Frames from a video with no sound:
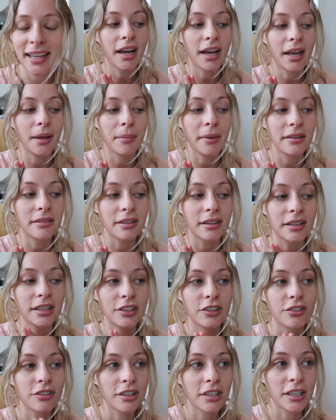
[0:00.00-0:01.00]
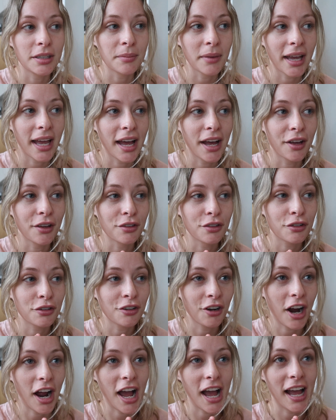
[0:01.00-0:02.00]
I basically just cleaned my house,
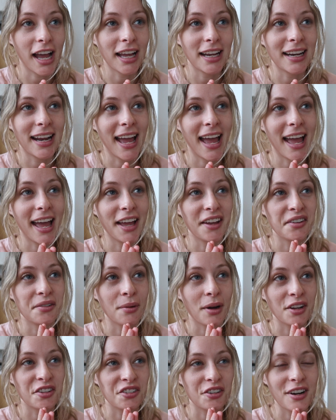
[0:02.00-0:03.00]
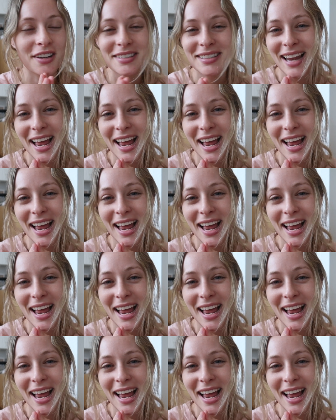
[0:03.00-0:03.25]
cried, and watched Grey's